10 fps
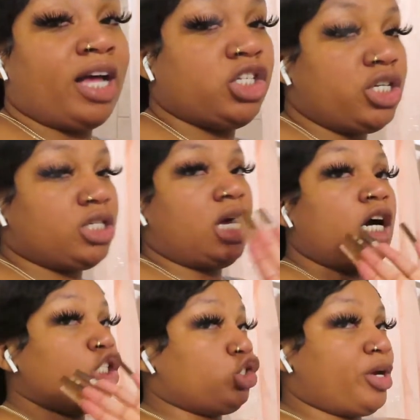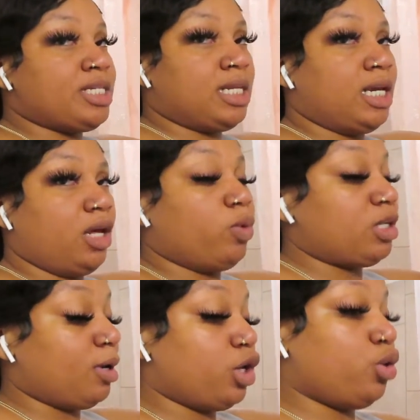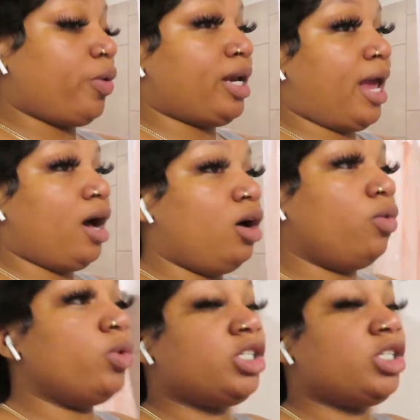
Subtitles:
I just undressed London, which I'm gonna do right now,